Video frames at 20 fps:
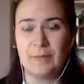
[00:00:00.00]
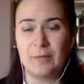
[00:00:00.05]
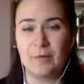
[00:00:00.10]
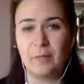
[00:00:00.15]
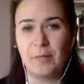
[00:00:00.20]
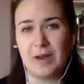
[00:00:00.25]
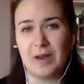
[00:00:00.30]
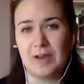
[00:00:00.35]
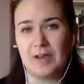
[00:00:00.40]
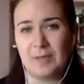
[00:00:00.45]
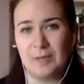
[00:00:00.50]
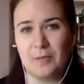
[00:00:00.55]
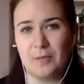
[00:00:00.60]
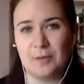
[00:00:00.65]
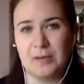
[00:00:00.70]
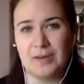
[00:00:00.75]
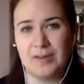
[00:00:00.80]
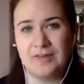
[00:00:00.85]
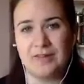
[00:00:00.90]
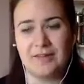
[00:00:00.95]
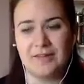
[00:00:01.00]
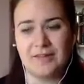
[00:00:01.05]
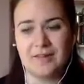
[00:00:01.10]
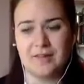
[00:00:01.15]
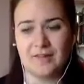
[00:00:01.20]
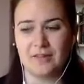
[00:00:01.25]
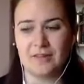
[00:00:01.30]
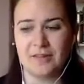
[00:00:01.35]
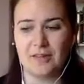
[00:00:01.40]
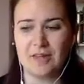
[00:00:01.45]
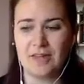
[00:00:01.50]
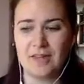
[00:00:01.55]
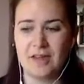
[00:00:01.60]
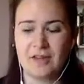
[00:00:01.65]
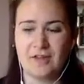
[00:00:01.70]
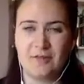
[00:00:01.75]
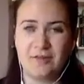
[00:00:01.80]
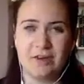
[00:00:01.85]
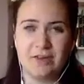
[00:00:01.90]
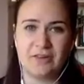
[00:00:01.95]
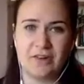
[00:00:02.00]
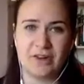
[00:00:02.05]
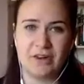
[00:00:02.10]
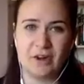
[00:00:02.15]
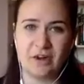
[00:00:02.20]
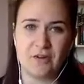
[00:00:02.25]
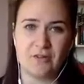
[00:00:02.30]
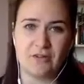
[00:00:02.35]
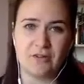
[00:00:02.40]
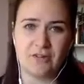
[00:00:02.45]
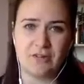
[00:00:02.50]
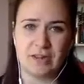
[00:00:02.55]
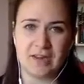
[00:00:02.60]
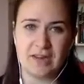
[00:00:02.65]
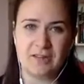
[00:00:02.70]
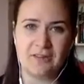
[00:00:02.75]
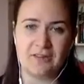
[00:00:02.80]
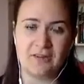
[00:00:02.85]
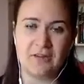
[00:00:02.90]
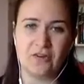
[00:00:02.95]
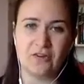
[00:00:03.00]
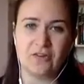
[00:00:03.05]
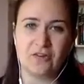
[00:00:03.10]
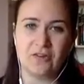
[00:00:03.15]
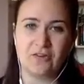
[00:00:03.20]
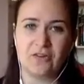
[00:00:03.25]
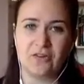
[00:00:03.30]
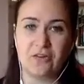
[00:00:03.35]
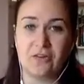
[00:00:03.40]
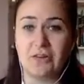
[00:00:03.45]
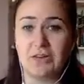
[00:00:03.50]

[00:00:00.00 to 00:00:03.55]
more manageable pieces so that gradually over the days you can just do